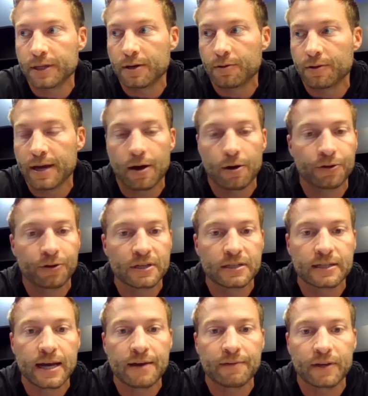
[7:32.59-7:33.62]
you know the health and
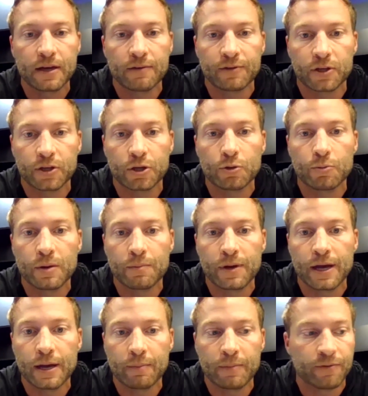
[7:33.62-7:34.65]
safety of the human
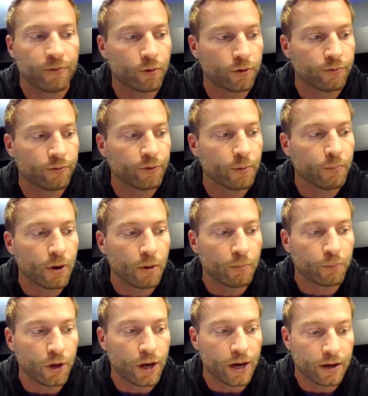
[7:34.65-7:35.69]
being before the football
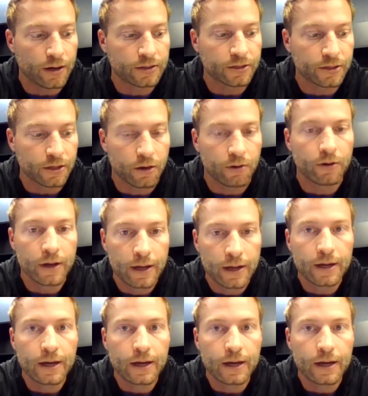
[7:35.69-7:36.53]
player. And so